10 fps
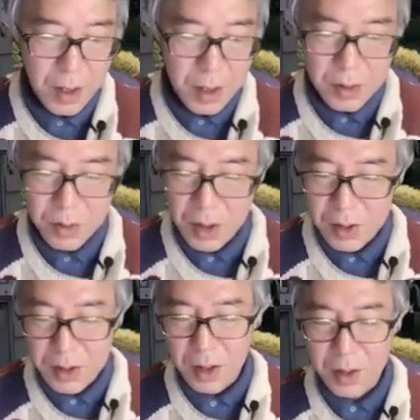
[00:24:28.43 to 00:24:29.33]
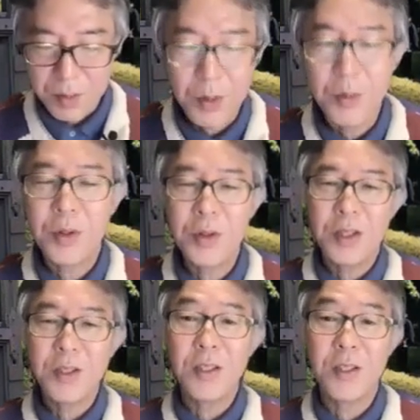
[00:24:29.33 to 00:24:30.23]
So these are, of course,
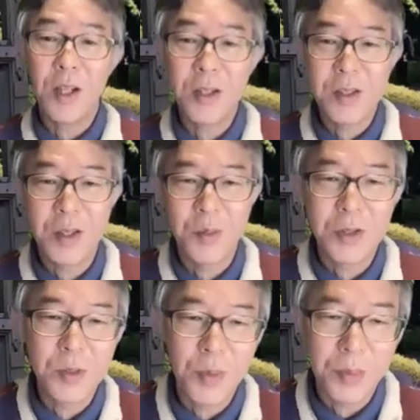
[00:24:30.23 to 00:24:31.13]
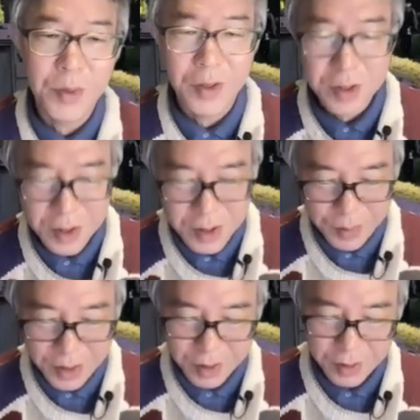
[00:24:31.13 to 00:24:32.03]
this is not the most popular system
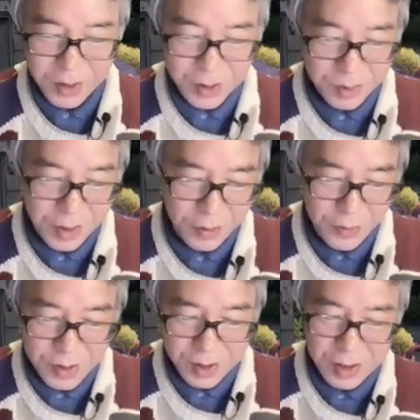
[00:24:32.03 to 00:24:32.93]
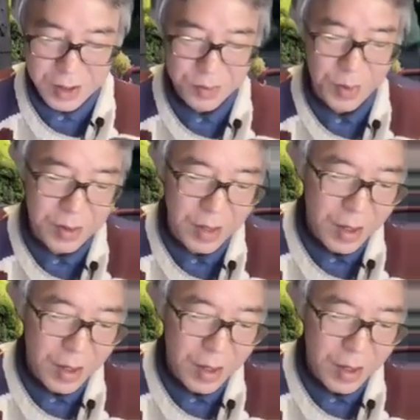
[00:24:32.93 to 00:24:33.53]
in condensed matter physics, but